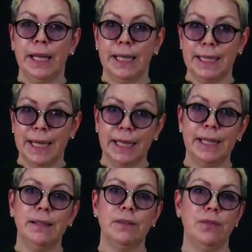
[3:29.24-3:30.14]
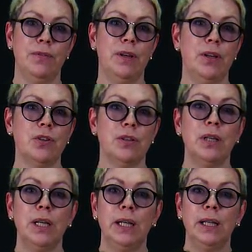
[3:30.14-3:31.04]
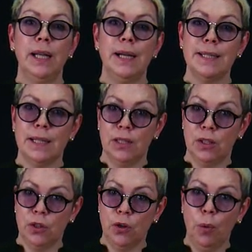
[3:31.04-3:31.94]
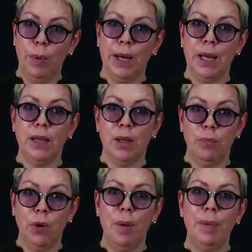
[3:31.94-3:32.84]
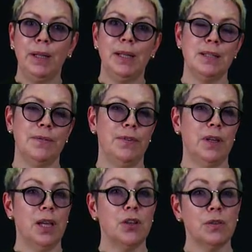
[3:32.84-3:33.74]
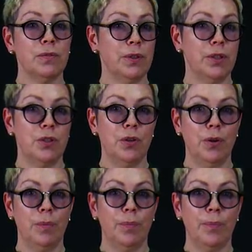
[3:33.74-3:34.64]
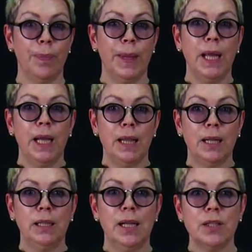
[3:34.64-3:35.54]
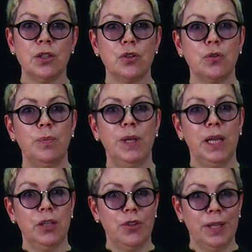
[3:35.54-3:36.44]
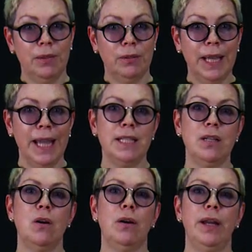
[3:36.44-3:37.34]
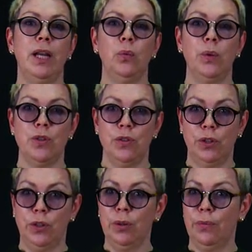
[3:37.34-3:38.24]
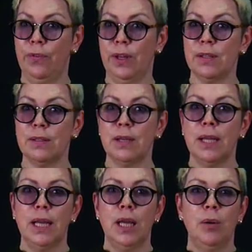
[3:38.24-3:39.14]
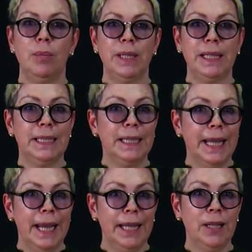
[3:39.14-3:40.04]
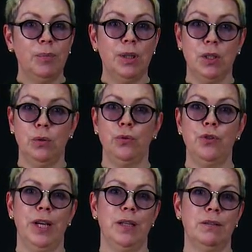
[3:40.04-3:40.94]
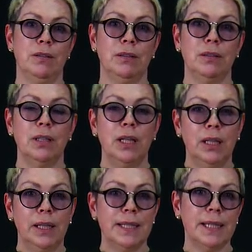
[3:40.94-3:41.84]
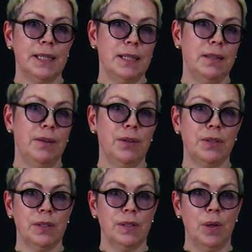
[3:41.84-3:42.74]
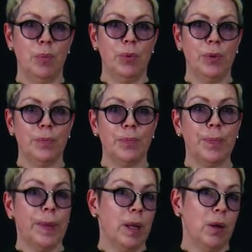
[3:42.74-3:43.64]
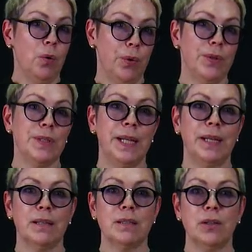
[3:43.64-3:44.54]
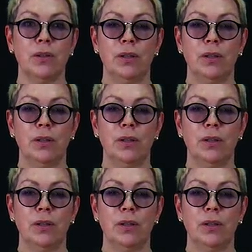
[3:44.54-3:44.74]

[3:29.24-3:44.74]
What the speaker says: a technical definition lies in determining the proper classification for the term. The class should be a general category in which the term fits, but it cannot be too general. Let's consider this example, or this sentence.